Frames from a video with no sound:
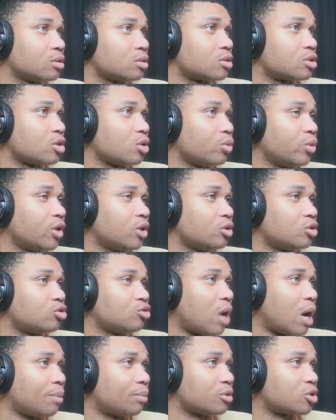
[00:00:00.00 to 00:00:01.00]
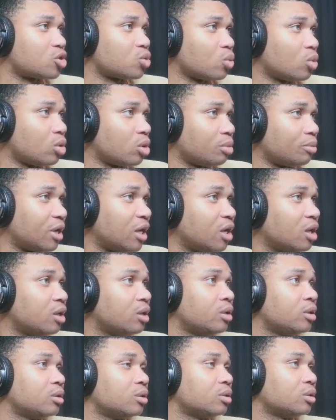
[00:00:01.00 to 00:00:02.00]
So we'll drop a Swarm
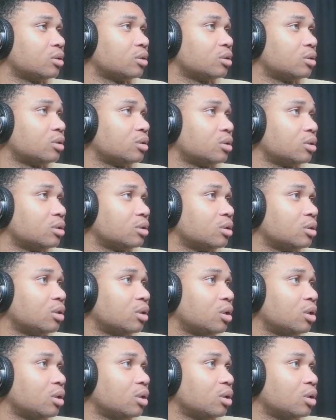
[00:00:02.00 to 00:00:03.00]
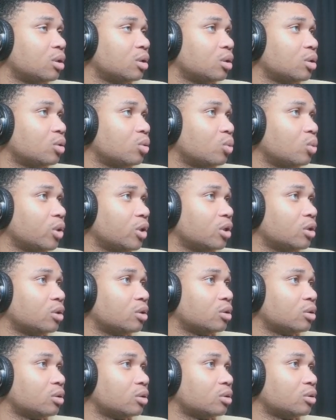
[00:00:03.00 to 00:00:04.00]
here.
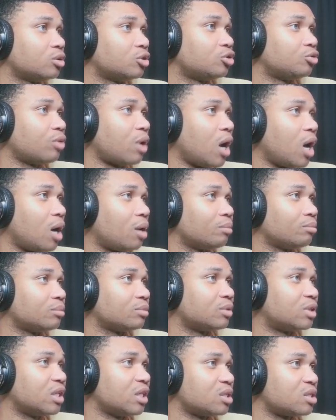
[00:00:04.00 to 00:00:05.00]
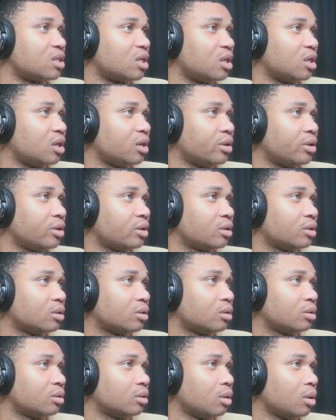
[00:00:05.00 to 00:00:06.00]
We'll drop this here.
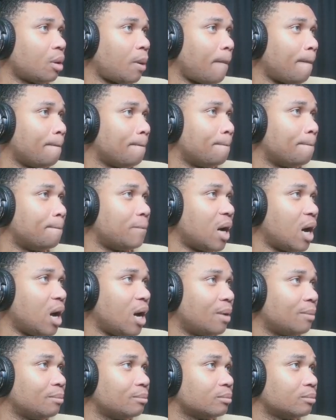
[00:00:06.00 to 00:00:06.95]
Bop.